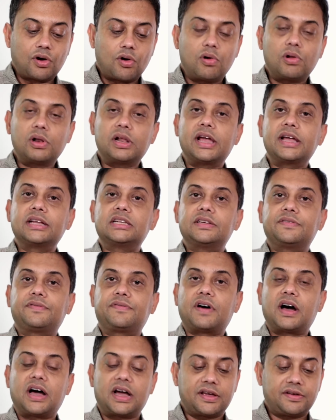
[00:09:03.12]
all
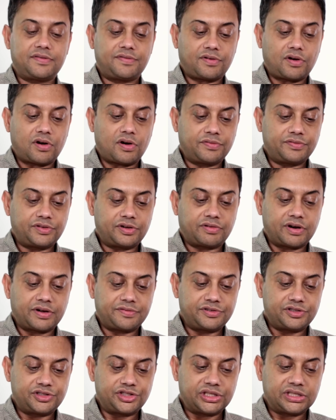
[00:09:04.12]
85 of the
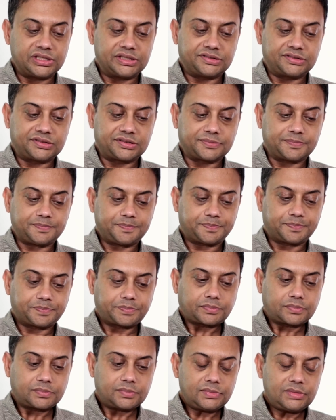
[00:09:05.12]
refugees.
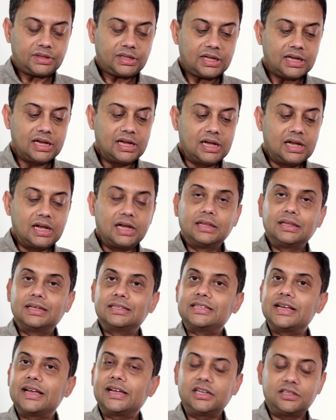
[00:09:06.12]
They're
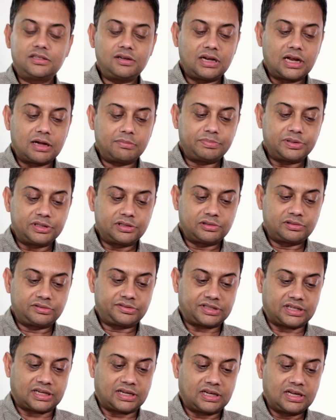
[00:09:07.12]
taken to
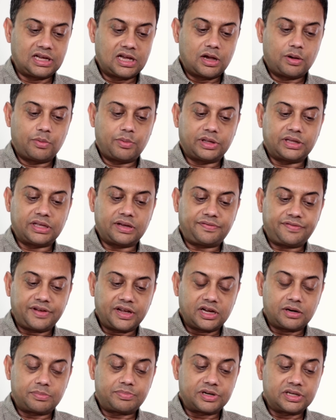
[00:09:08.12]
Lampedusa, where they're
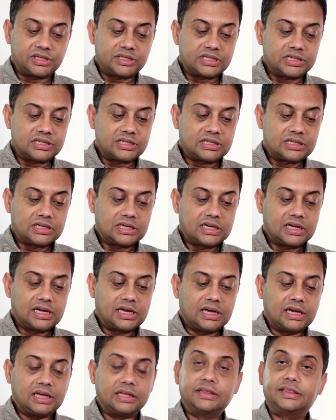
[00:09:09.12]
fingerprinted.
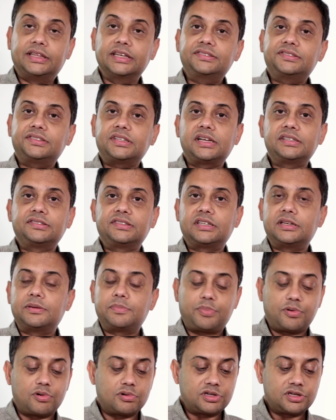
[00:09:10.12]
This is an
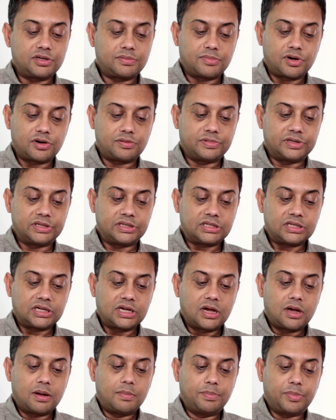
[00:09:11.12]
important moment,
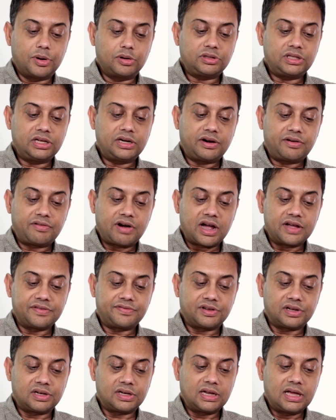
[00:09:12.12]
both an
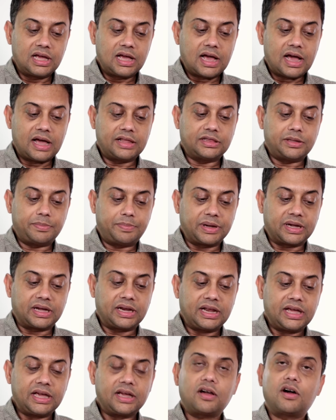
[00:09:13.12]
arrival and the
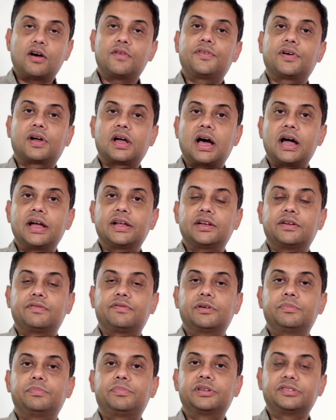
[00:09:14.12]
beginning of a kind of
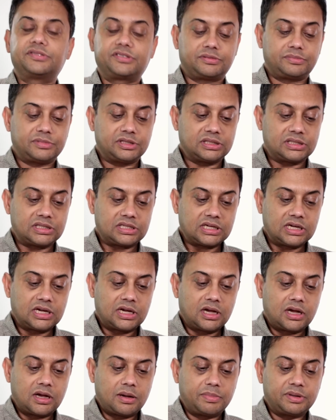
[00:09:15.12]
imprisonment.
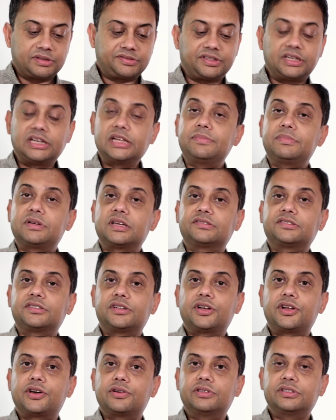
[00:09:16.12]
But Salim
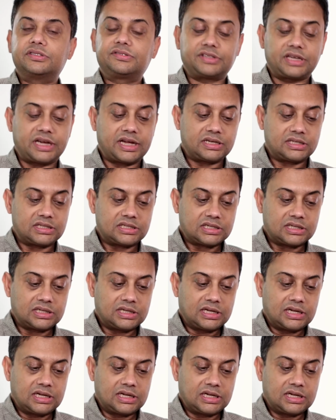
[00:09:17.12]
doesn't know this yet.